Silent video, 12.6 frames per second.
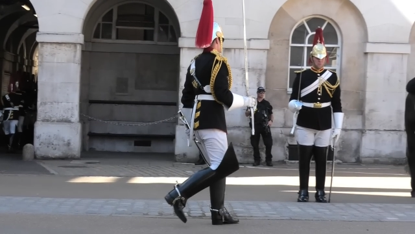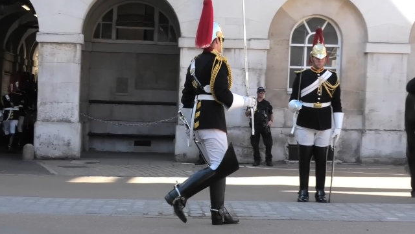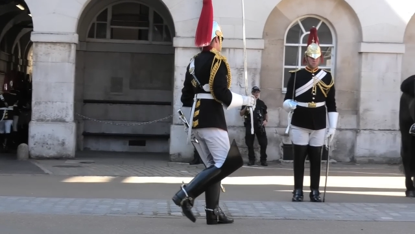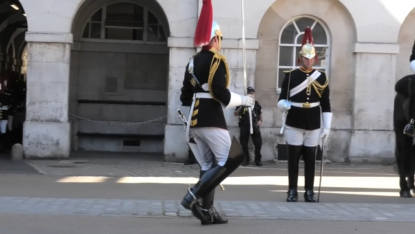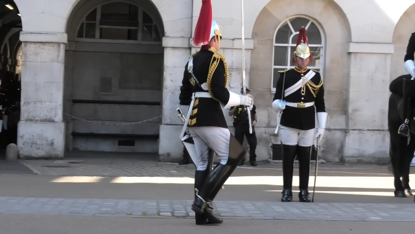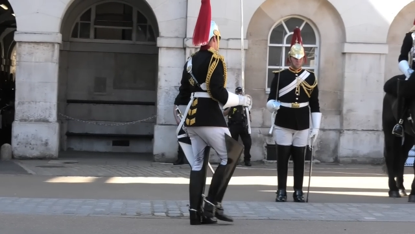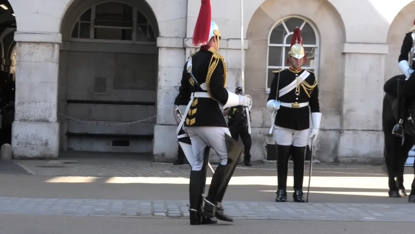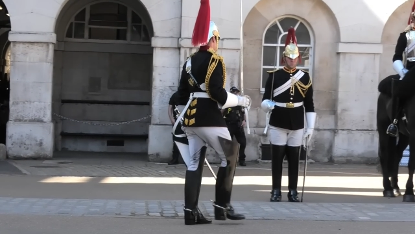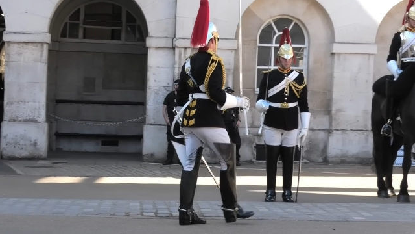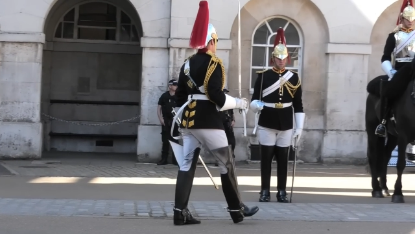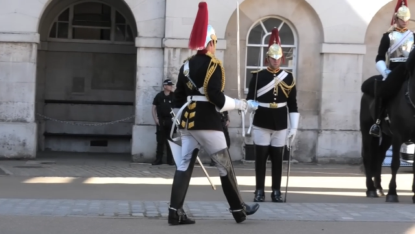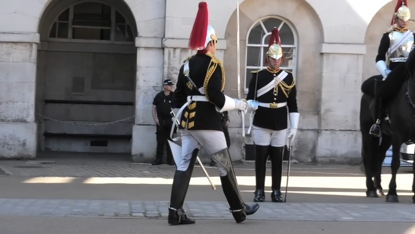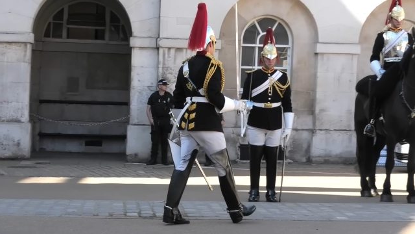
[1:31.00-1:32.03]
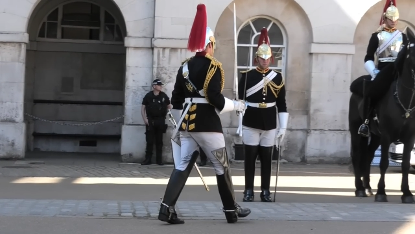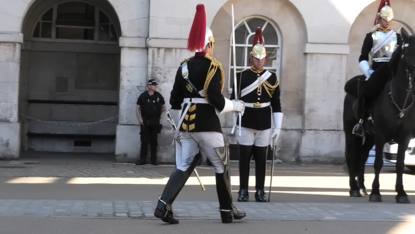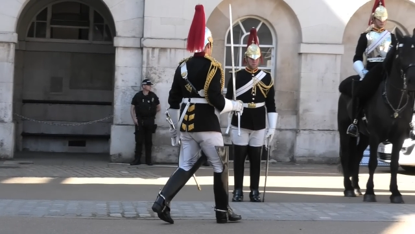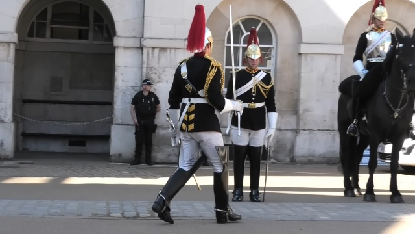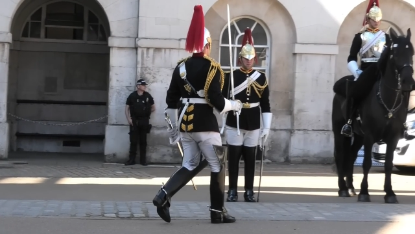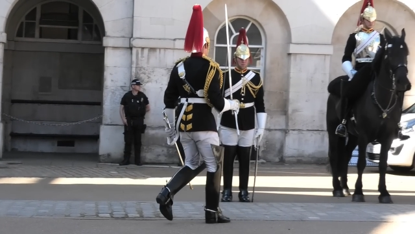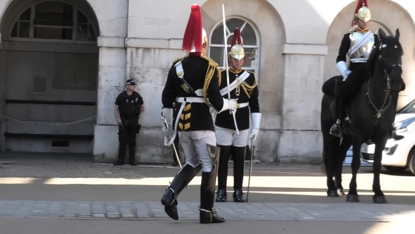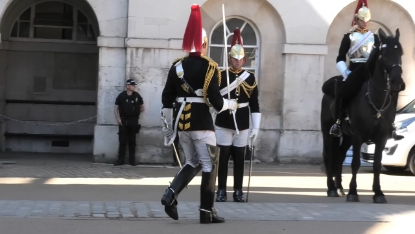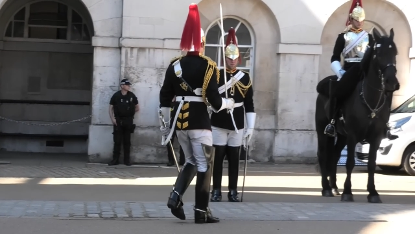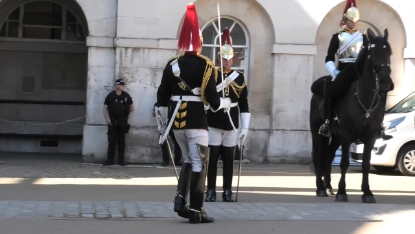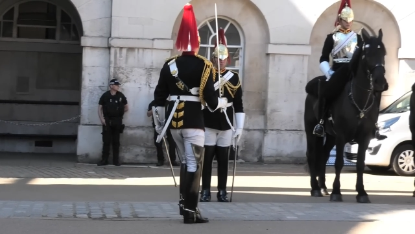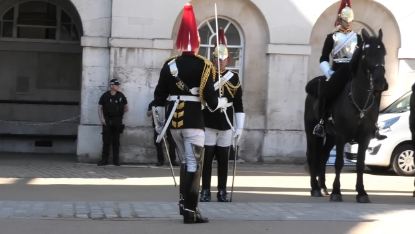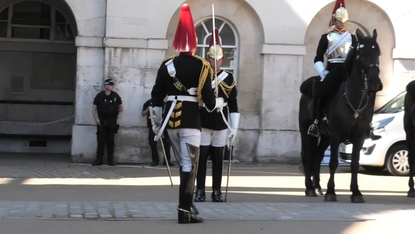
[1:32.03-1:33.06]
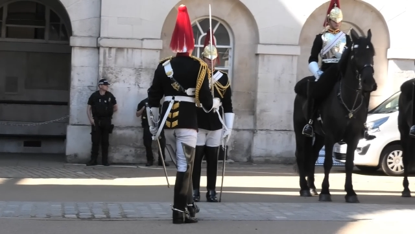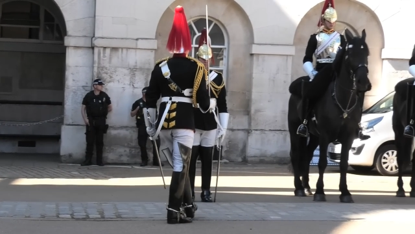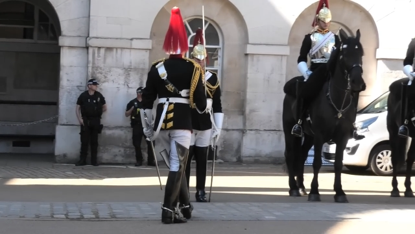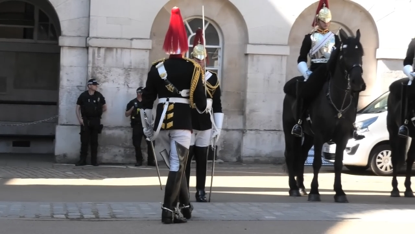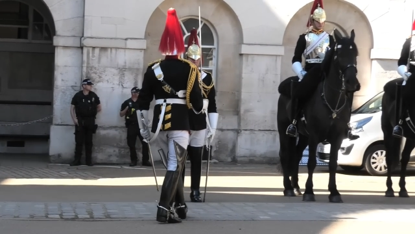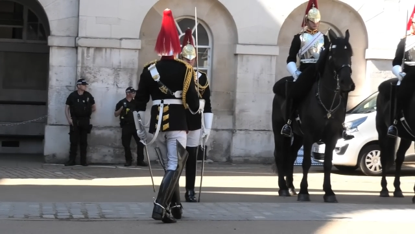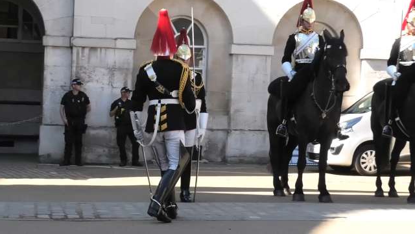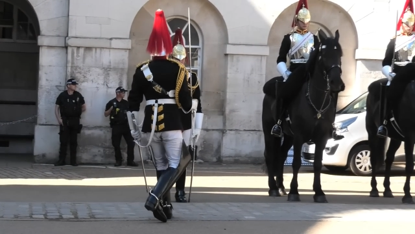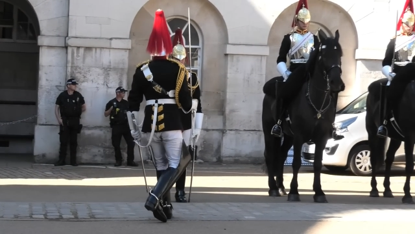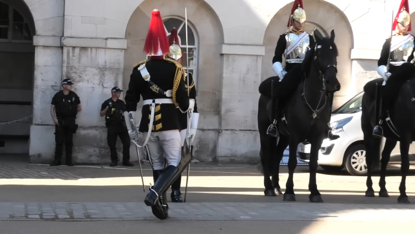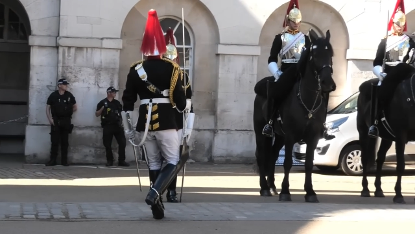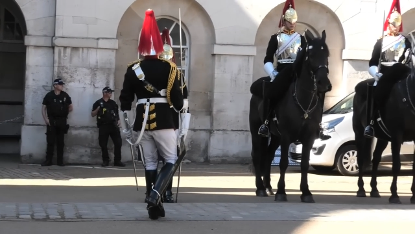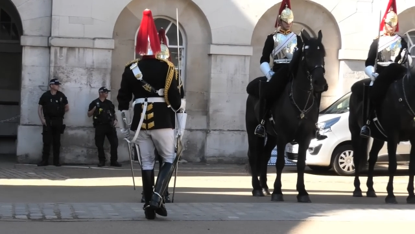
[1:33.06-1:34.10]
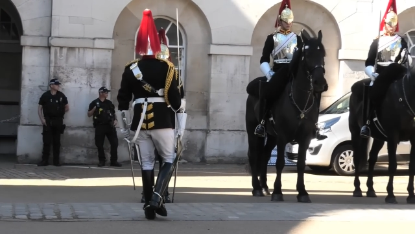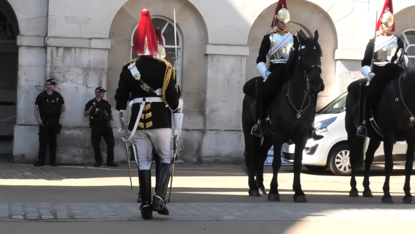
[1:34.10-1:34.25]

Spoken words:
No face is visible, so there are no lips to read.